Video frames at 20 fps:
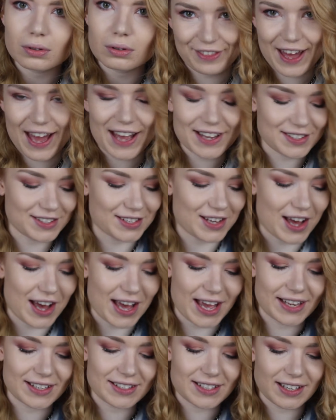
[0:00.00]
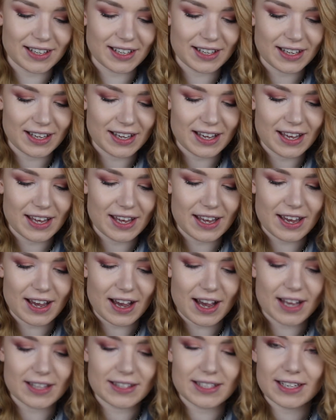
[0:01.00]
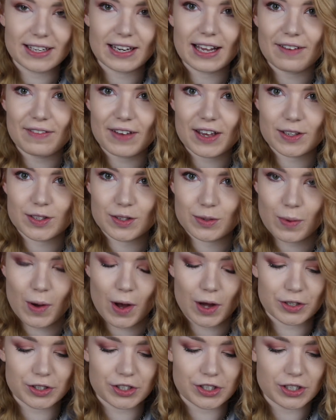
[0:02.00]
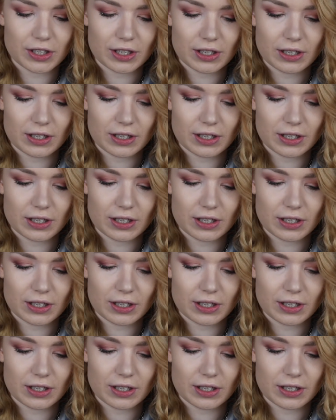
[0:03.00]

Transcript: That aside, I did give it a swatch.